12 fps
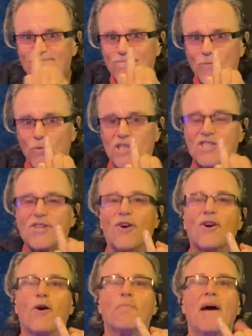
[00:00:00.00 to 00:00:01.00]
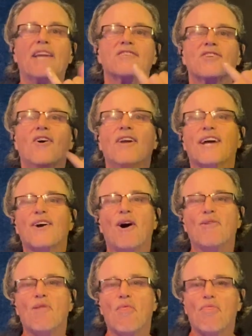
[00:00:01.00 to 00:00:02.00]
we'd start our pentatonic
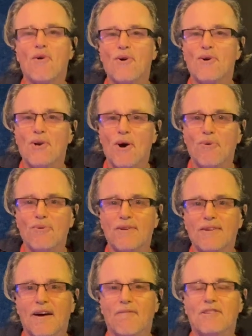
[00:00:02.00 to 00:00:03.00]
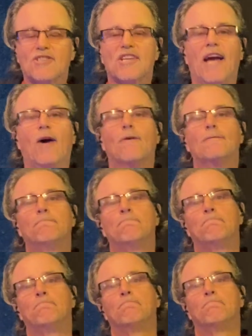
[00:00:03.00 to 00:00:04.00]
on the third note of the scale.
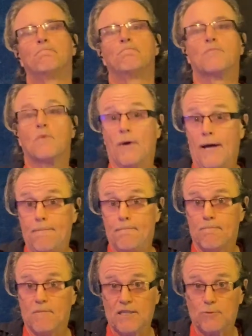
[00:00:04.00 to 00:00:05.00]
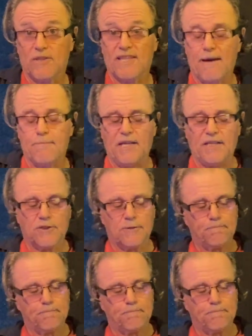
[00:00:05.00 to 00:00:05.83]
Okay? That's what that means.